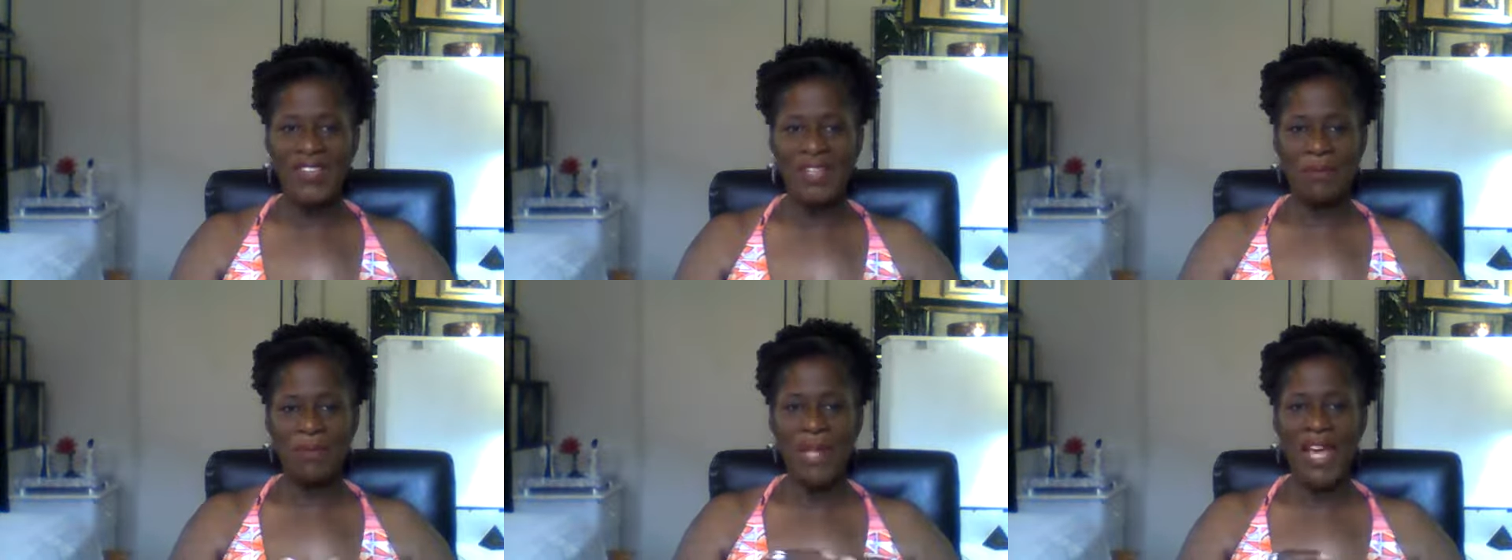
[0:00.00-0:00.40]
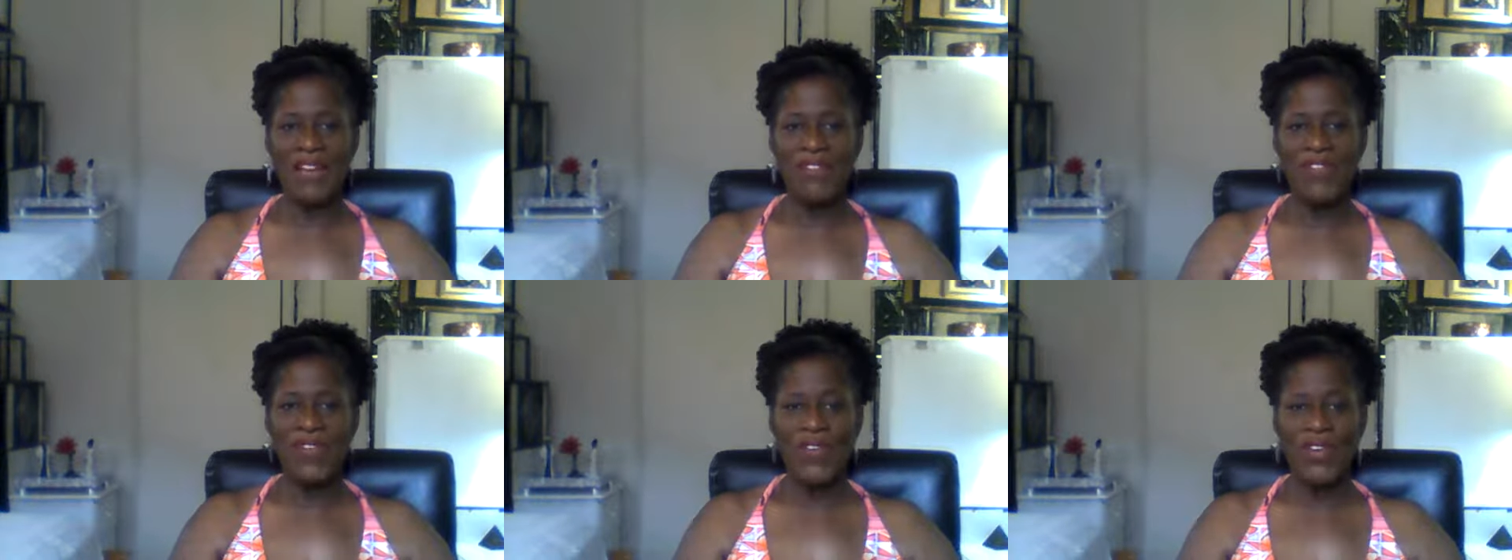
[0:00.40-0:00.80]
the
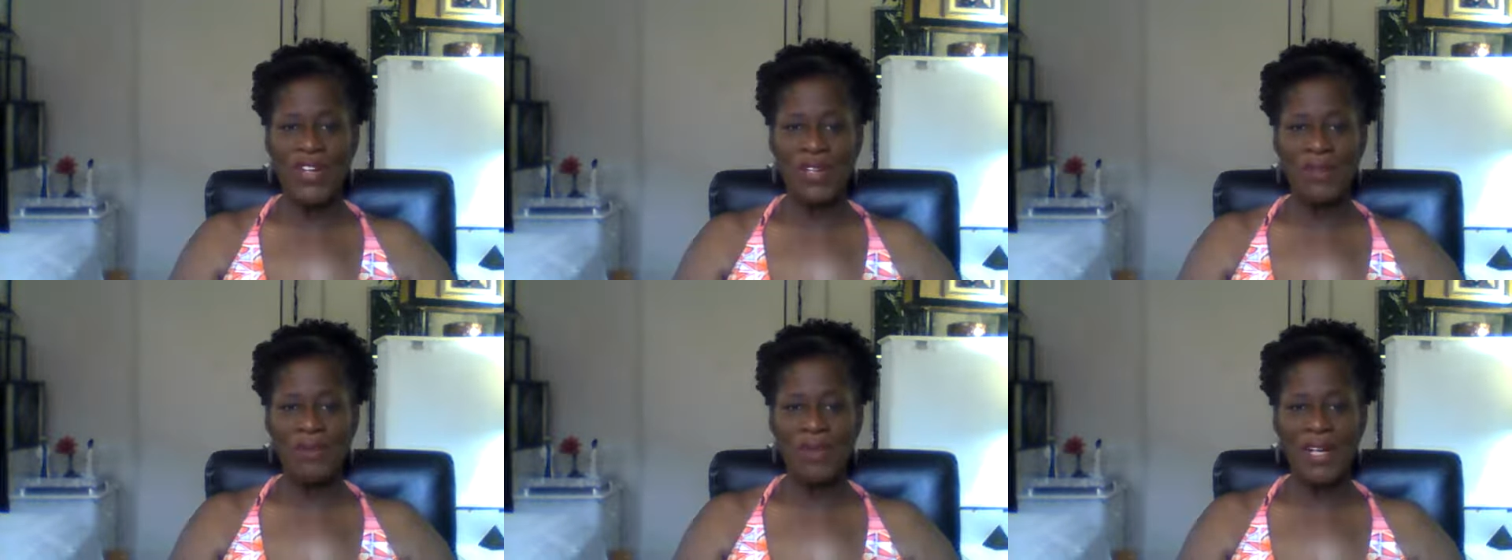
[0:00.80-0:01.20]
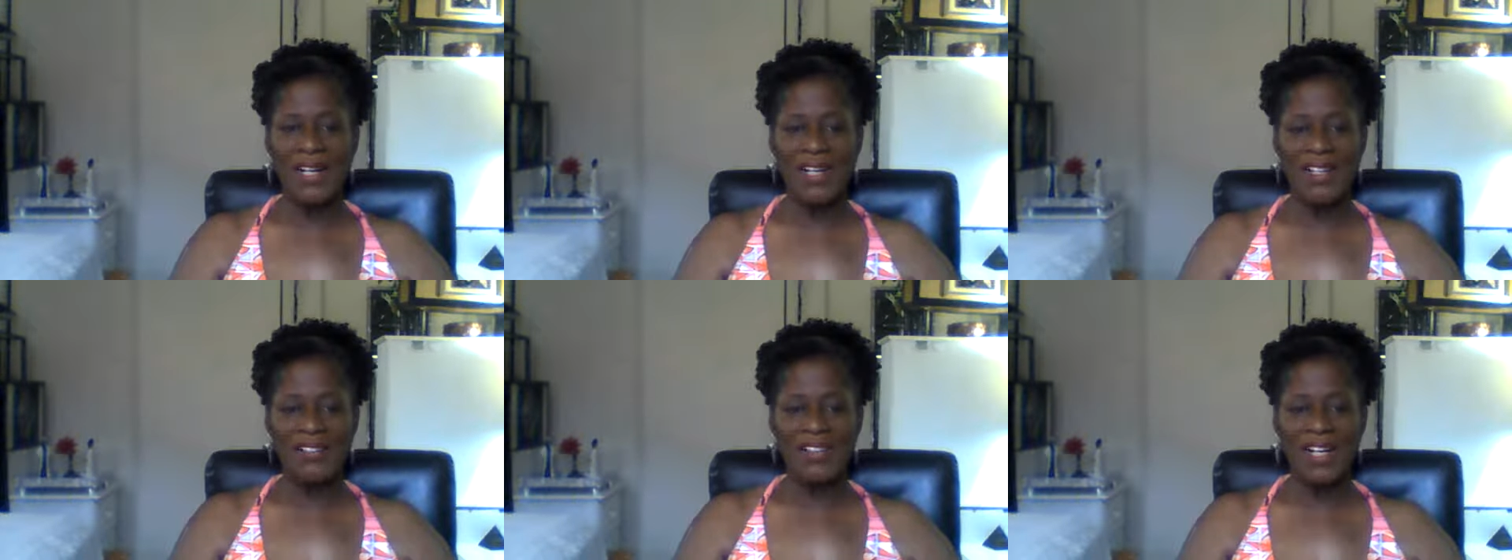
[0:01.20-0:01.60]
platform
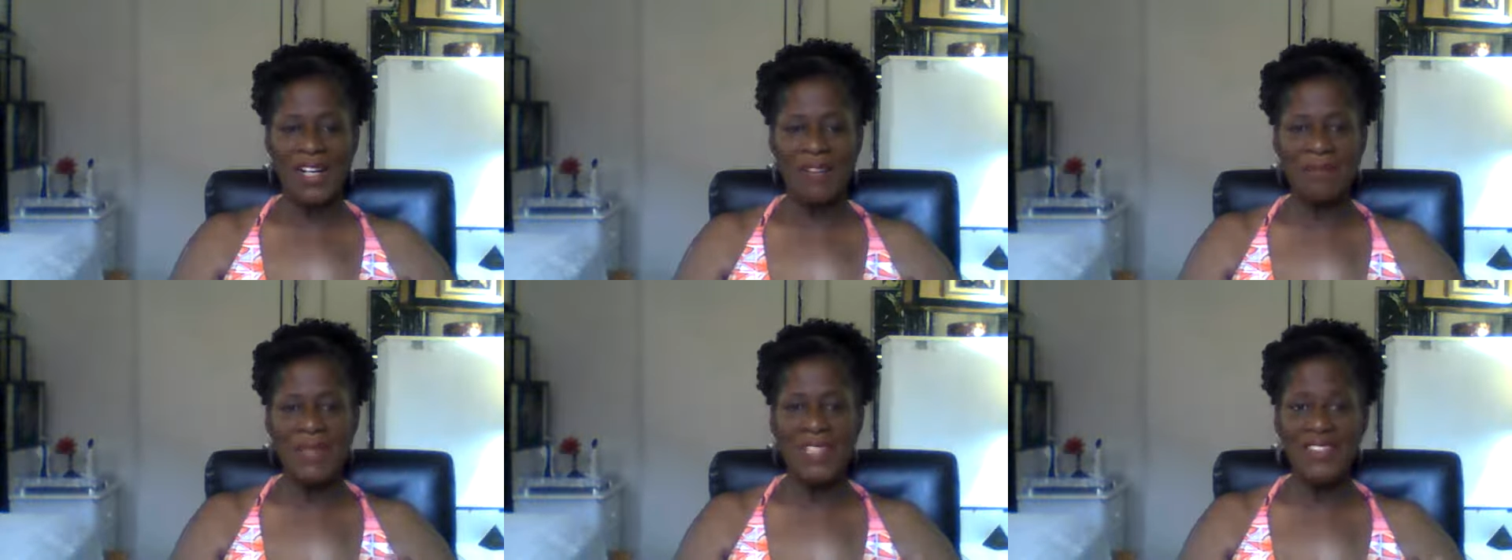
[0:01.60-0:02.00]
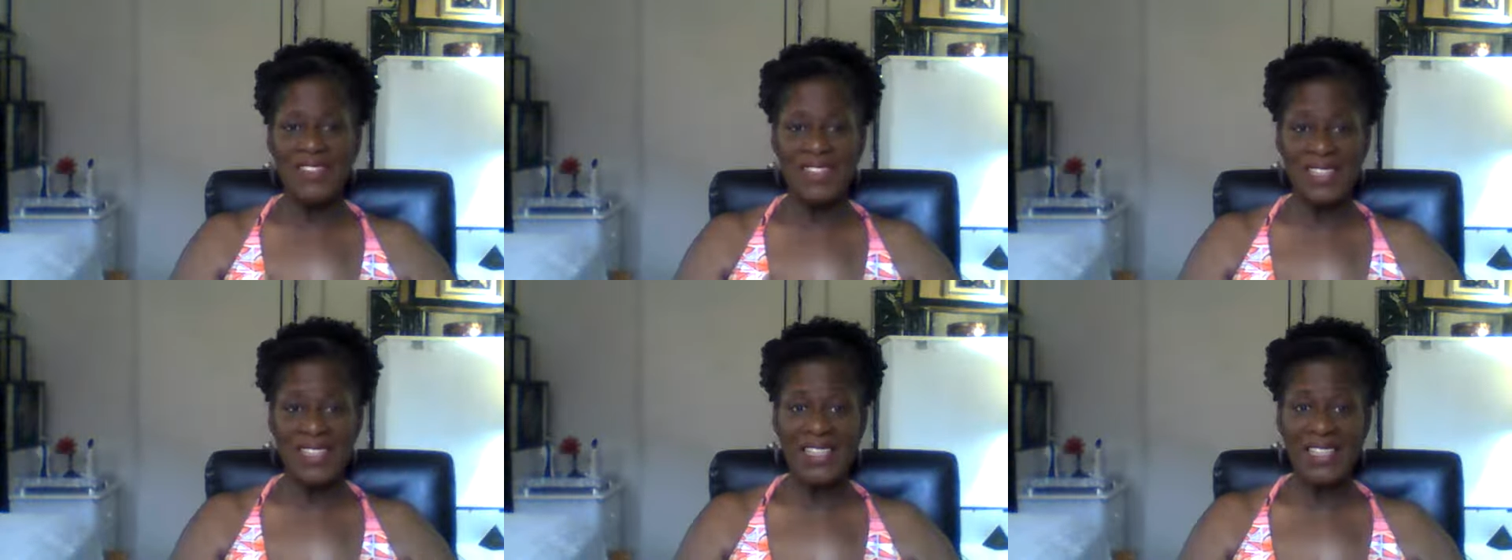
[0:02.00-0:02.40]
of
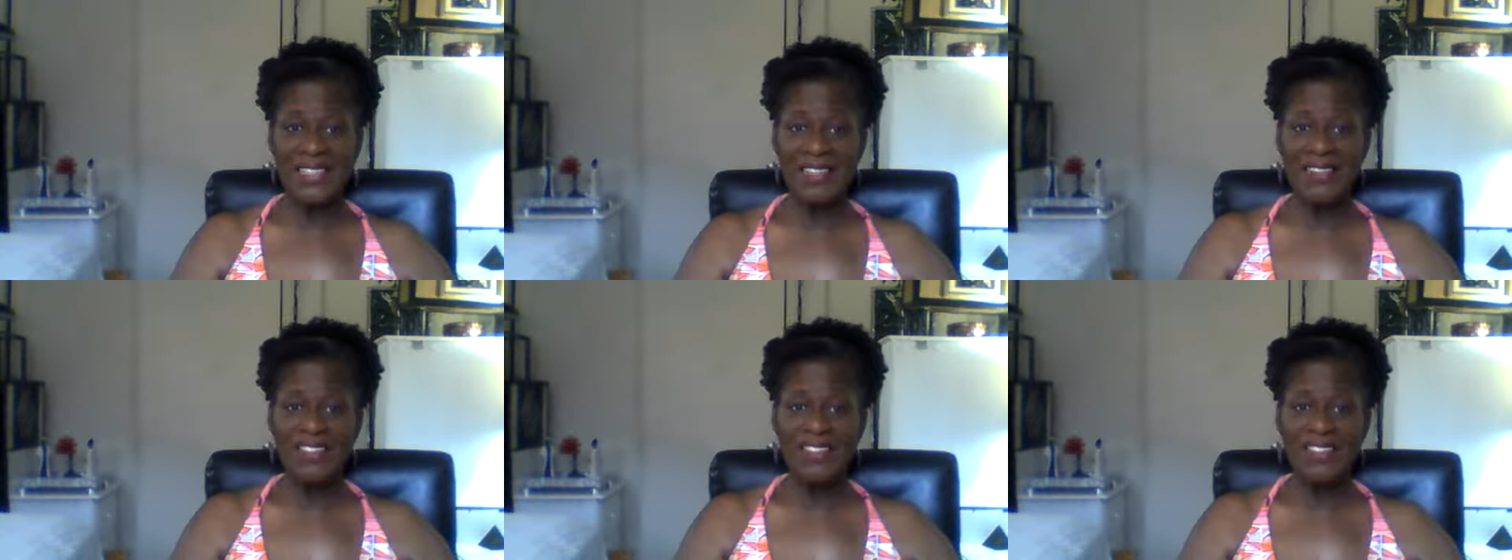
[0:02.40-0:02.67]
Ms.D.